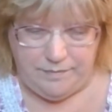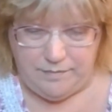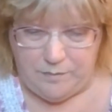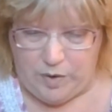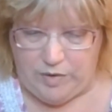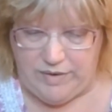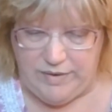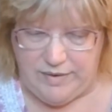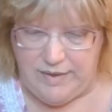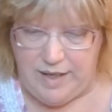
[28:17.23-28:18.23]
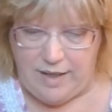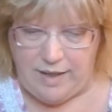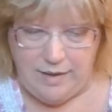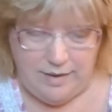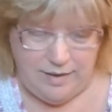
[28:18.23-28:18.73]
Where does it say?
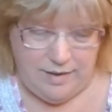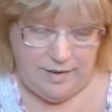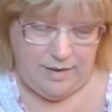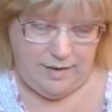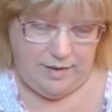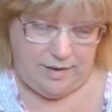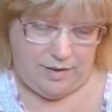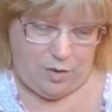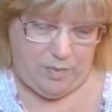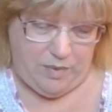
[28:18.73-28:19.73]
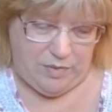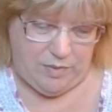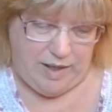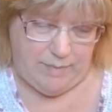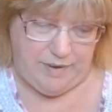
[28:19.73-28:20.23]
It opens
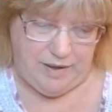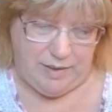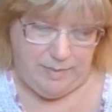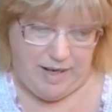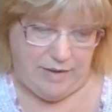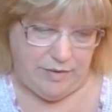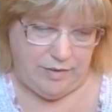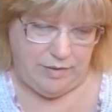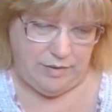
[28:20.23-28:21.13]
right up into the pattern.